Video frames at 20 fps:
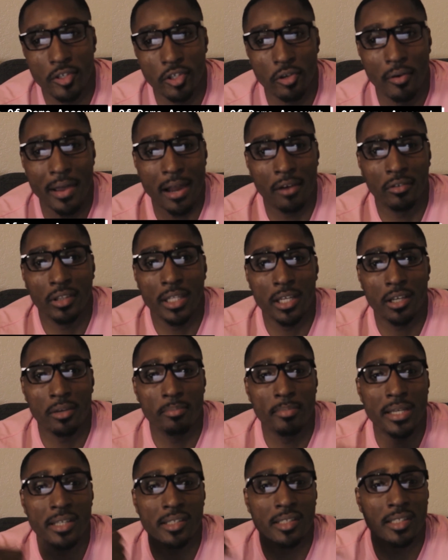So everything
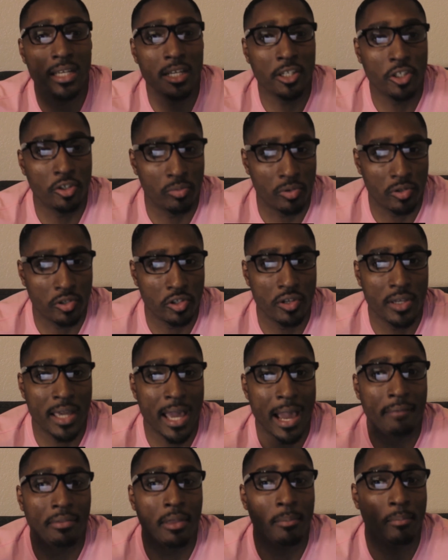could be instinctual, so you
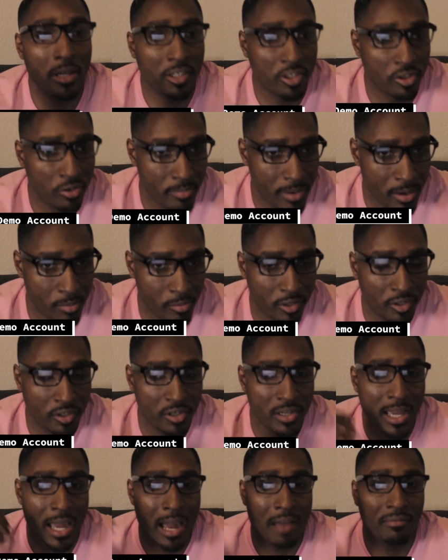can have the muscle memory,
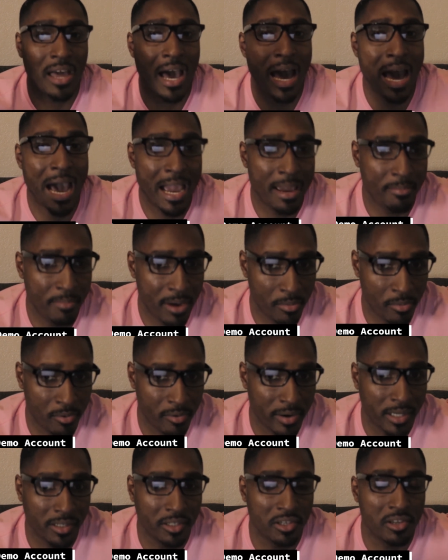so you can have the eye
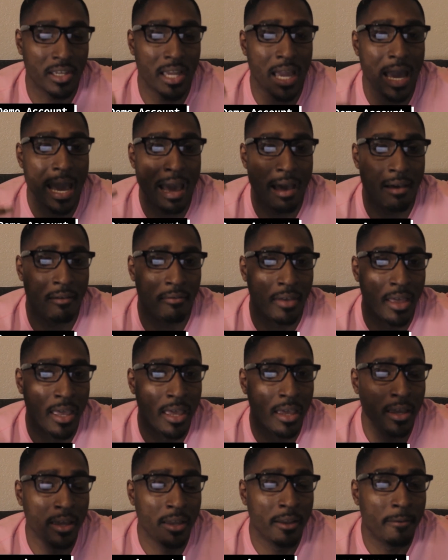memory, so you can have,
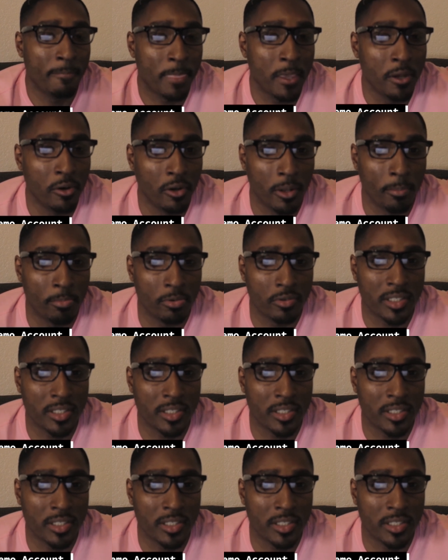the